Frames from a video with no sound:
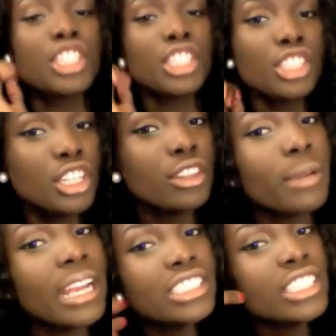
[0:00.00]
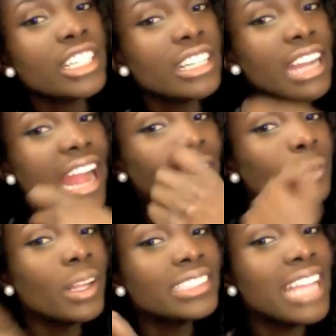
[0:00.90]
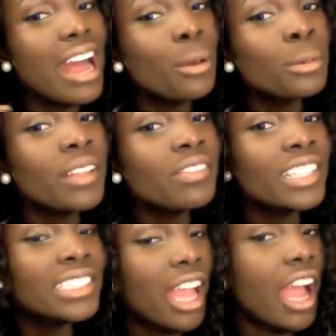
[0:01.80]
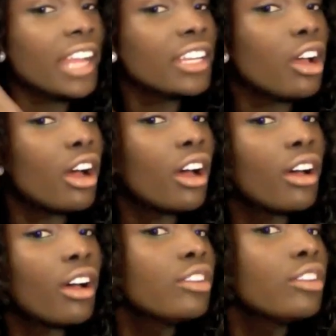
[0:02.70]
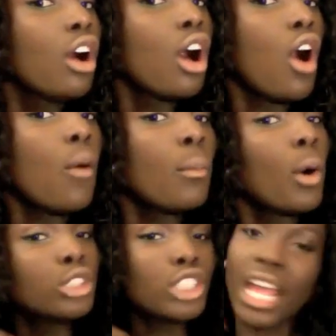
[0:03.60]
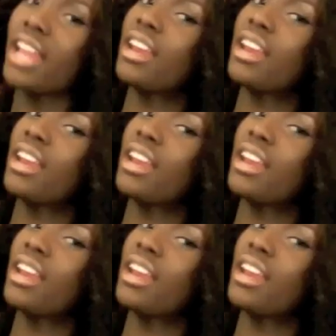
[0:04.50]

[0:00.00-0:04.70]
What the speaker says: You just took the razor and went down in this kind of emotion.